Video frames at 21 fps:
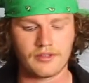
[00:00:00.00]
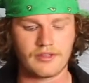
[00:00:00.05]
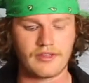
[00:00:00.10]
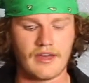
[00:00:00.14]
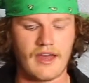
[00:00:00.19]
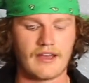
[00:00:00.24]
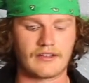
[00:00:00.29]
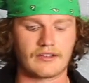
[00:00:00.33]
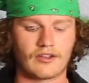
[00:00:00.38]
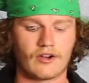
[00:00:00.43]

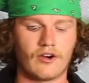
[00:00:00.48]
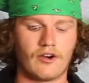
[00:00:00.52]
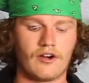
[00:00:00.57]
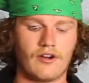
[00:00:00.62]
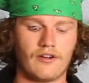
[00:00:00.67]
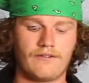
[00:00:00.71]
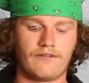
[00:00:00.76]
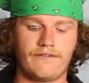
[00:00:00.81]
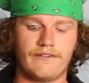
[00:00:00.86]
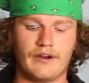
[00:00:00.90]
that
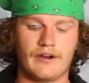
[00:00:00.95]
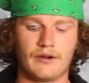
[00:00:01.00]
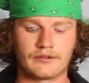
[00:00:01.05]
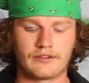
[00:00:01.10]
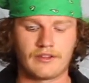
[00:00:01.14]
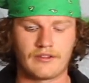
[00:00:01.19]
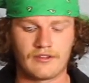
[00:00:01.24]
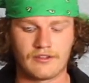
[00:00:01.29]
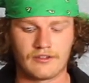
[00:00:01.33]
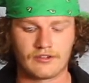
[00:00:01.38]
our
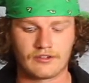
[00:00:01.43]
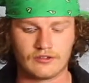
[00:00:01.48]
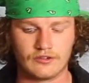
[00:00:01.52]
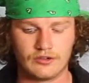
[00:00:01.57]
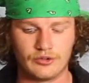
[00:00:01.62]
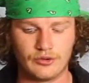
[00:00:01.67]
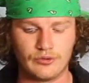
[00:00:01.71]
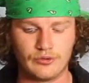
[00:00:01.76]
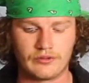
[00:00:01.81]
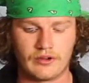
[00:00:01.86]
felt is
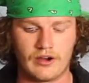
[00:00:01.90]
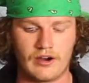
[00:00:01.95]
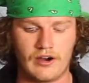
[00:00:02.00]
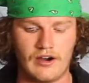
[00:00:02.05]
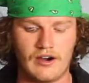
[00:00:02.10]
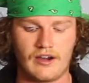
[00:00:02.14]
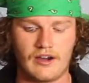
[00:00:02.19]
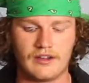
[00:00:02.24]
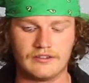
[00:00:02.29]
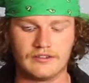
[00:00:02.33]
glued
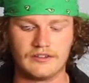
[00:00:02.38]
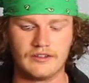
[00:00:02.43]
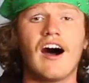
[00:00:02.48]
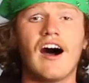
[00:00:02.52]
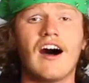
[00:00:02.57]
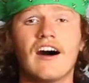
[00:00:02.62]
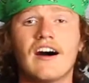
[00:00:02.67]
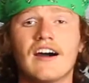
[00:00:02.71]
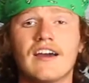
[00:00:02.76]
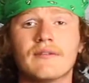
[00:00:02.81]
on,
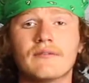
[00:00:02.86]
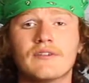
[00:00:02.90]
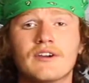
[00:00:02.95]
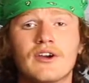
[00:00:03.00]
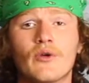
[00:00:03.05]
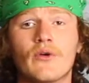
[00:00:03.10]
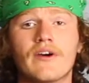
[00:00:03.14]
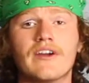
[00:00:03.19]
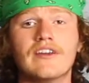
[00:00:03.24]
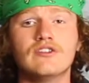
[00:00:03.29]
I'm
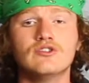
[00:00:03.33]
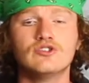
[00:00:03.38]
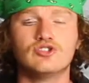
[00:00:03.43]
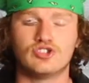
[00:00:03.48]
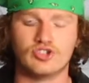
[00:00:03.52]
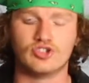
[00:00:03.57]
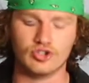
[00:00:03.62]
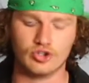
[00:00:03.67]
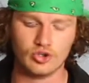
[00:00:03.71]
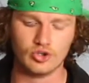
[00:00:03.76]
going
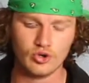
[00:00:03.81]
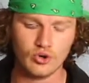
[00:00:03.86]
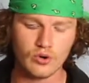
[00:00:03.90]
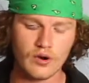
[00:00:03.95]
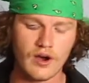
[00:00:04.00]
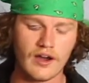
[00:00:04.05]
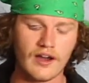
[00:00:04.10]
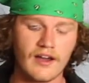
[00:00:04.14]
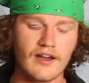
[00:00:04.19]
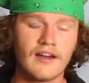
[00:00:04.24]

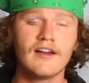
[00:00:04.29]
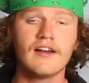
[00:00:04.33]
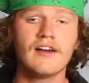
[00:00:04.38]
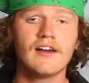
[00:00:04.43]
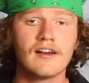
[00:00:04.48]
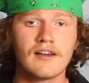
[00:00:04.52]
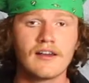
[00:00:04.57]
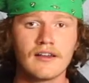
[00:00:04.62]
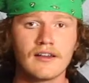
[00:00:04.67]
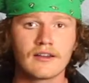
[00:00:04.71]
to
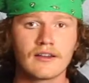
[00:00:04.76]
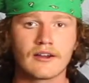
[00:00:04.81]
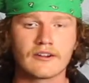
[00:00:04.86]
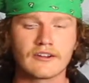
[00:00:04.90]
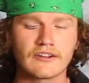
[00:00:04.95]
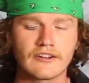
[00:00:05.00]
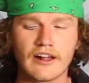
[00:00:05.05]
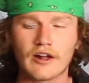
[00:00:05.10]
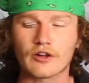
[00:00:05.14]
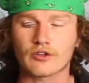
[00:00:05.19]
cut
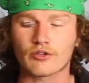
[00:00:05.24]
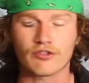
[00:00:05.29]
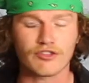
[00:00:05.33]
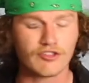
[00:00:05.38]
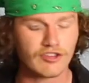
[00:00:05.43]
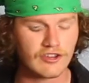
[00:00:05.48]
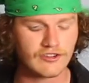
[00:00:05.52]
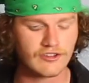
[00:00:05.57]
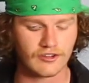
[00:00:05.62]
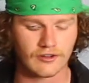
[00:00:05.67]
it out with
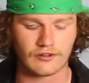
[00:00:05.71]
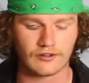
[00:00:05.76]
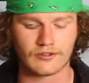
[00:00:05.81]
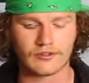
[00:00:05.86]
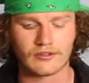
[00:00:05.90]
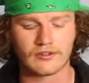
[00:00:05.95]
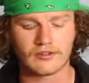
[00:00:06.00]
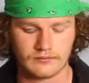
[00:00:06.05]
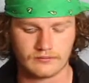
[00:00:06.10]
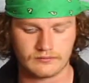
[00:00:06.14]
scissors.